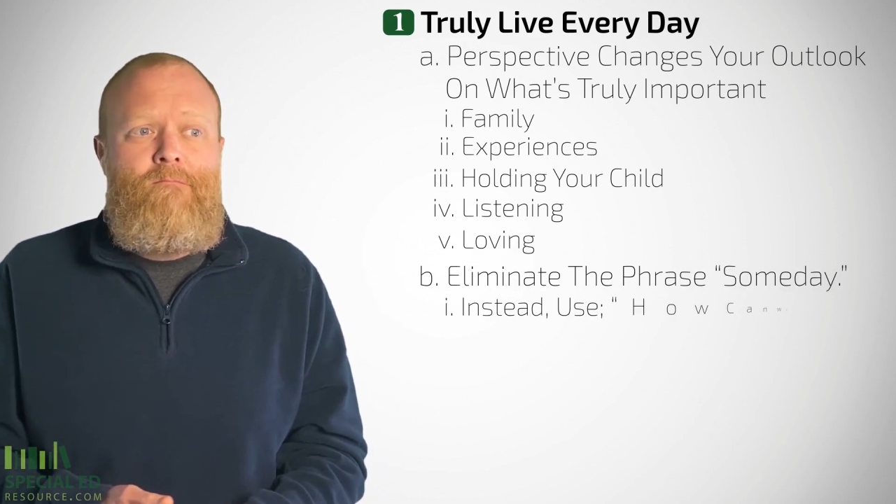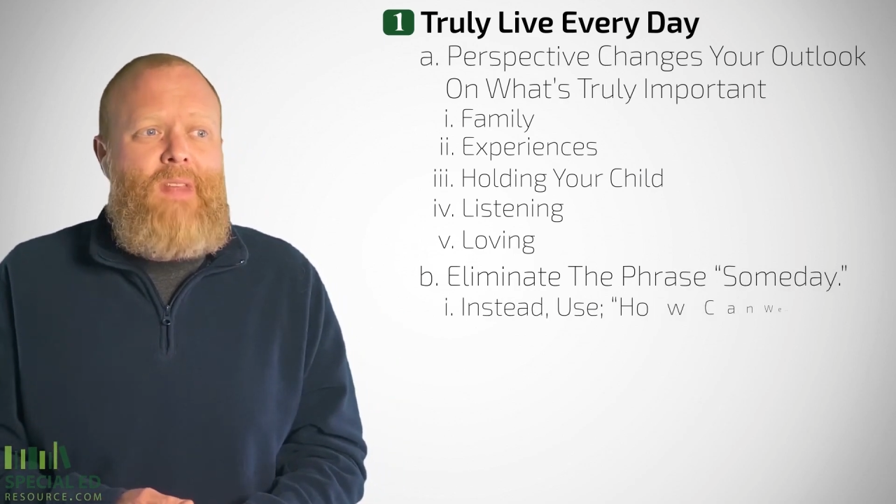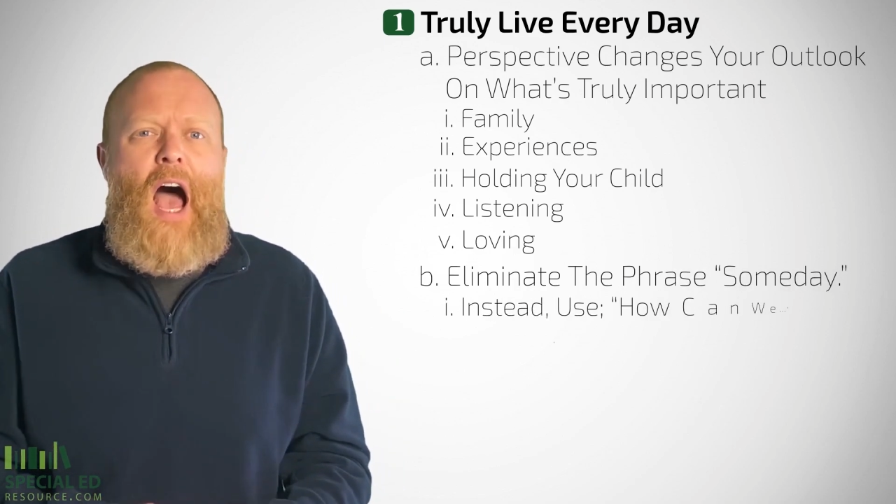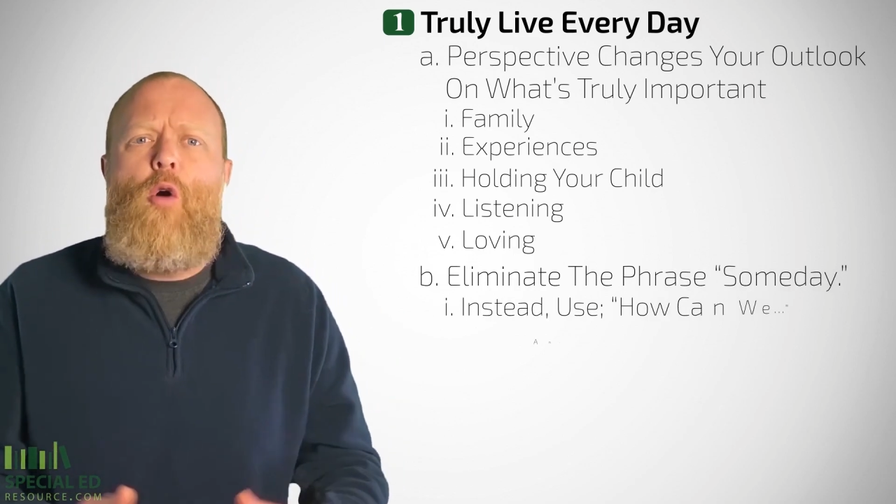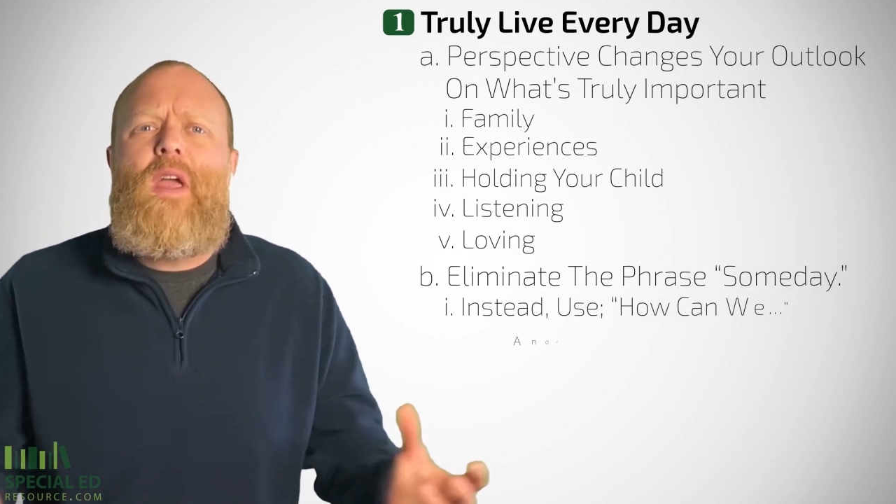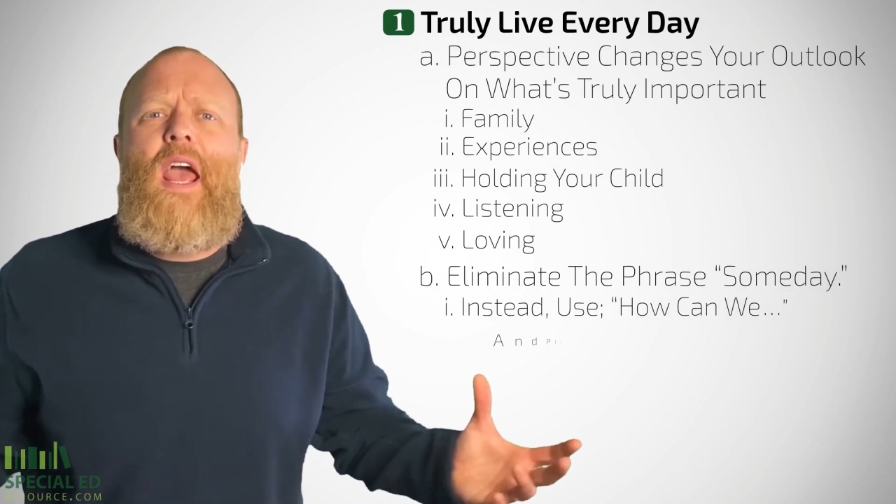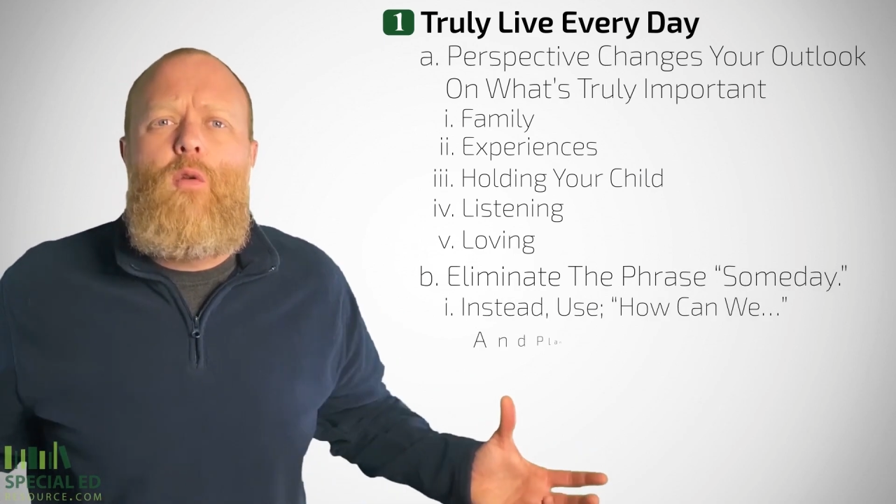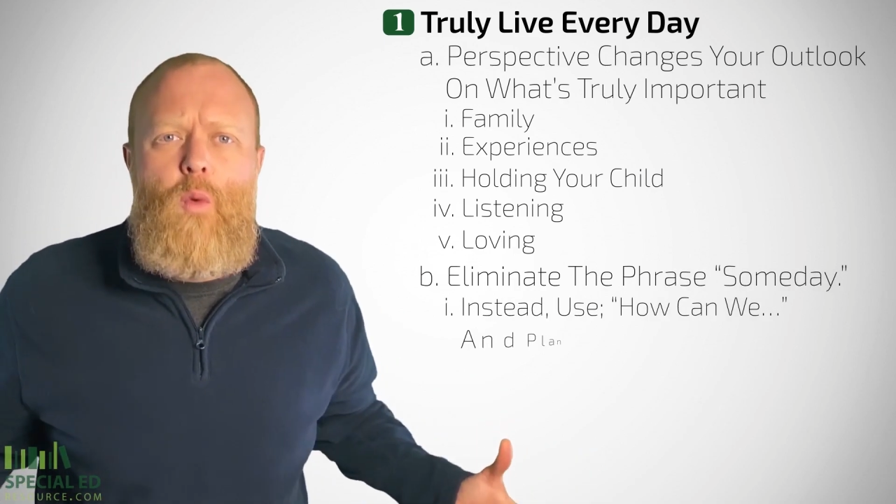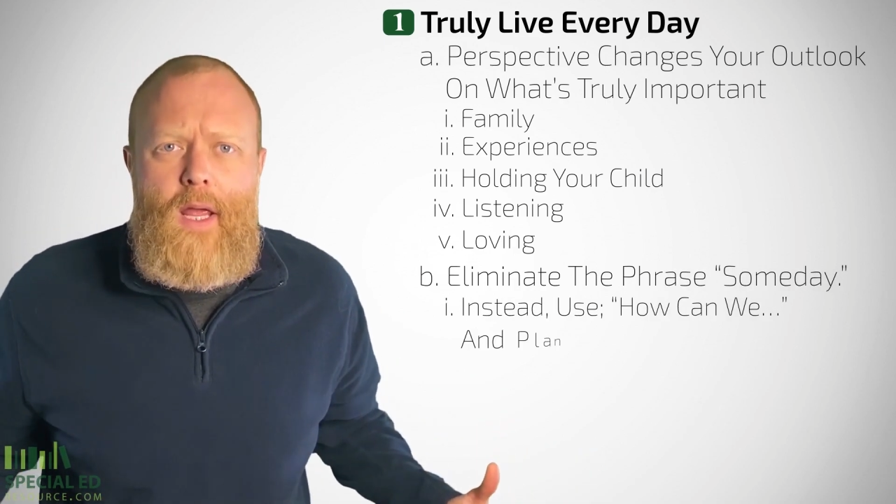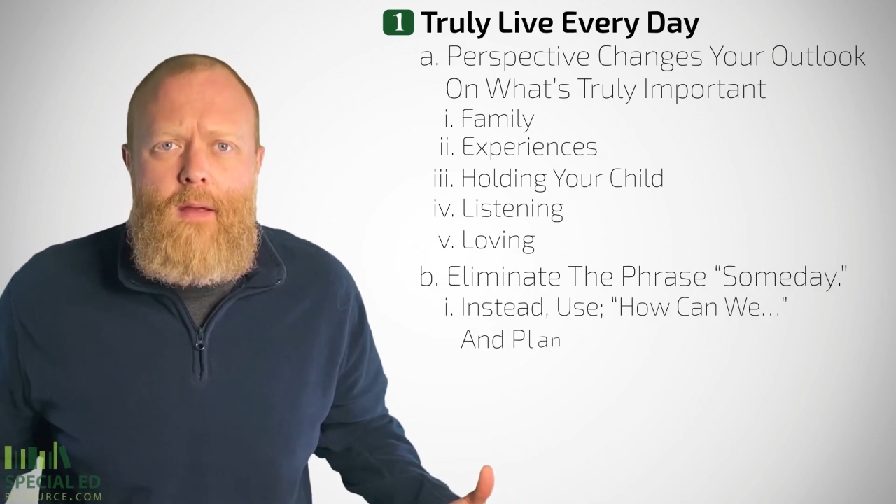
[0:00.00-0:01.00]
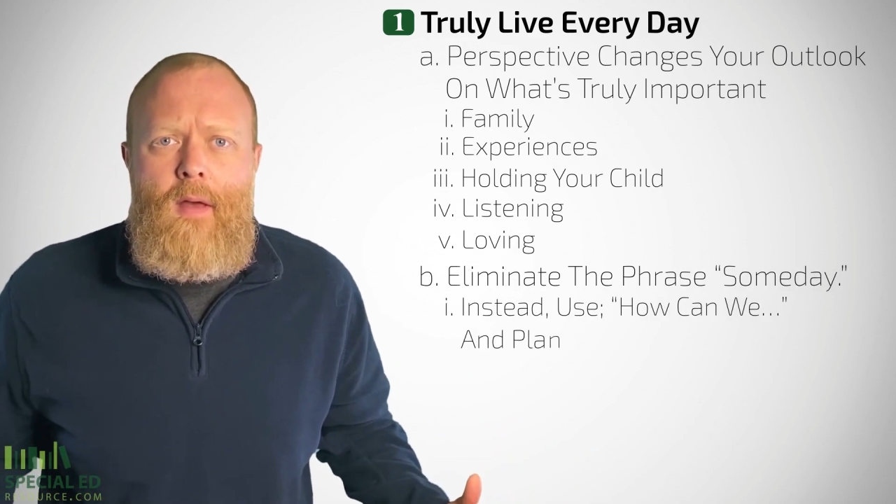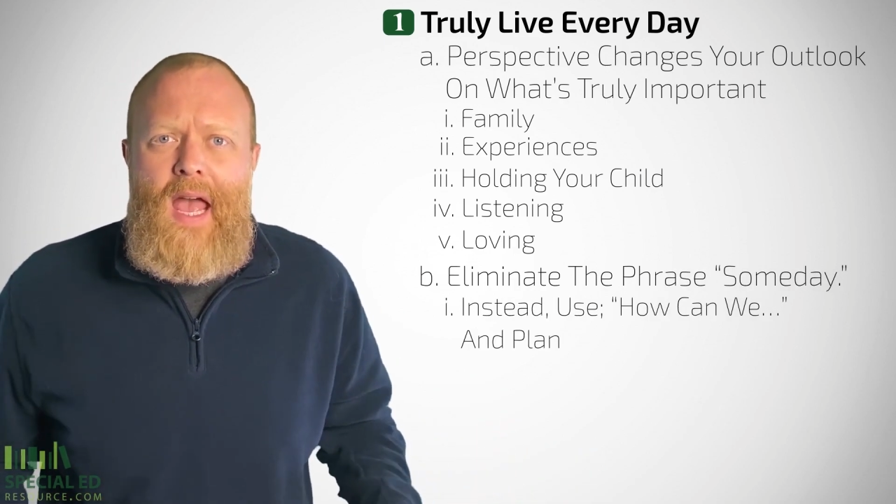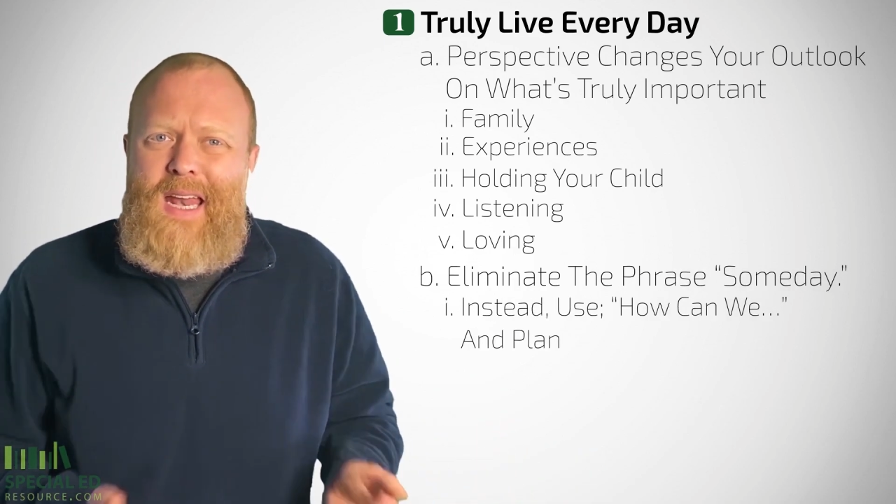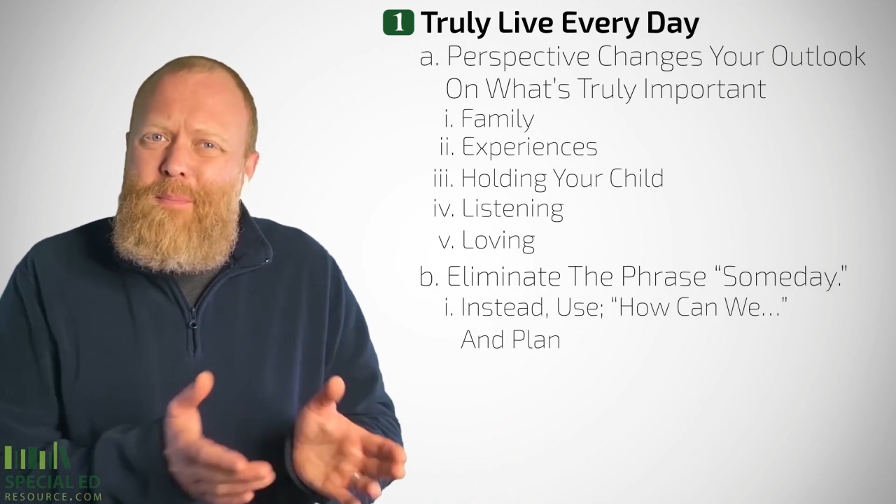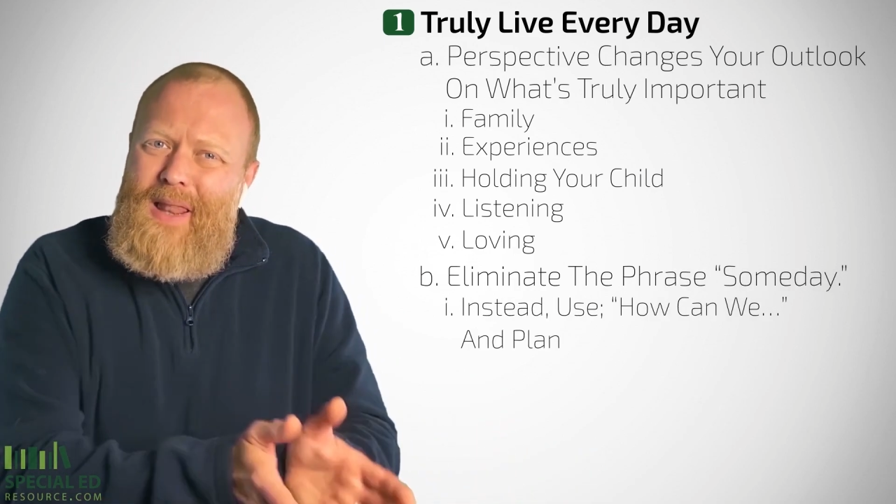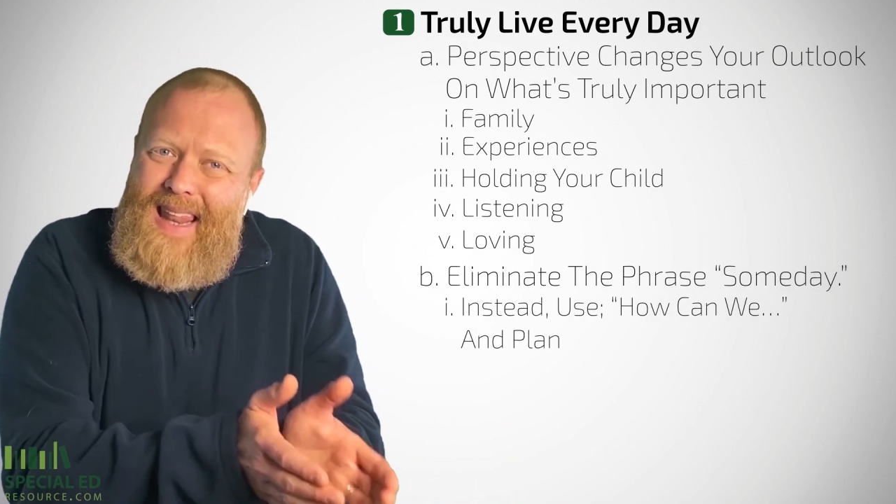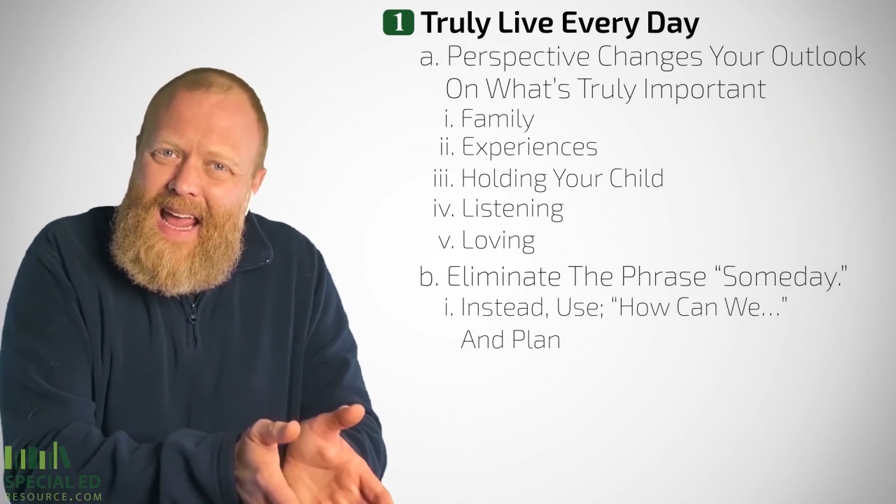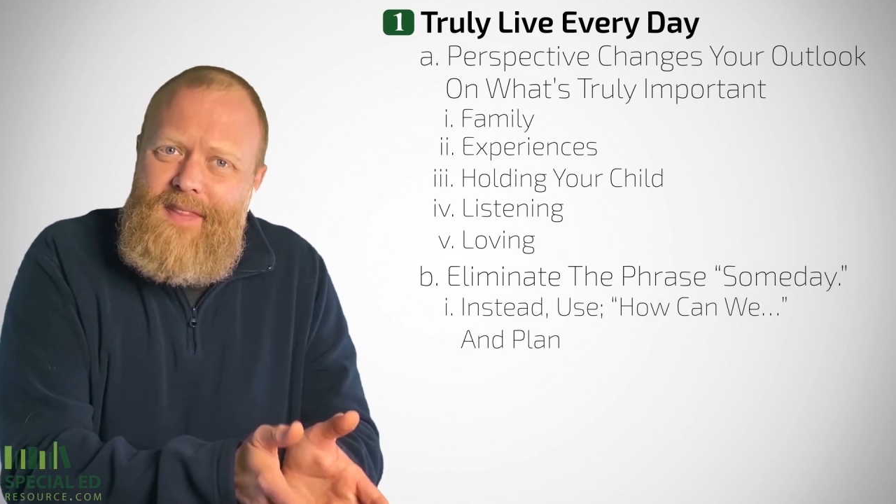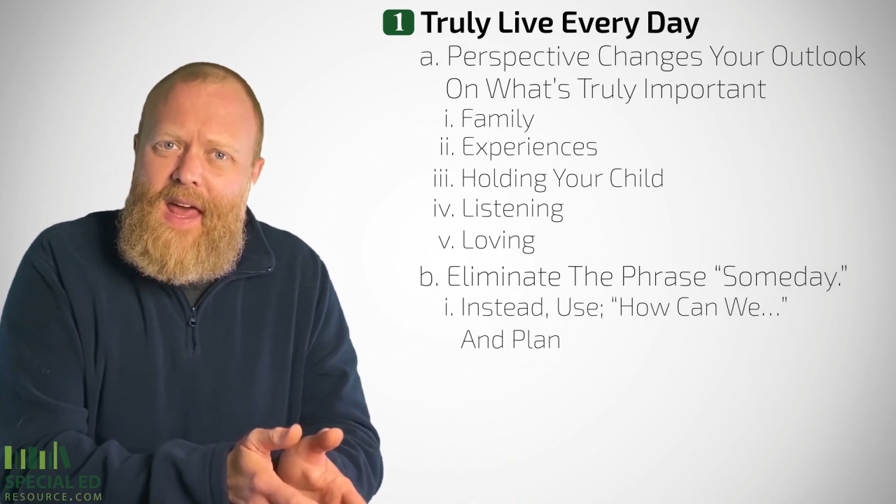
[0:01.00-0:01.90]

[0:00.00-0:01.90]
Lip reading: how can we and plan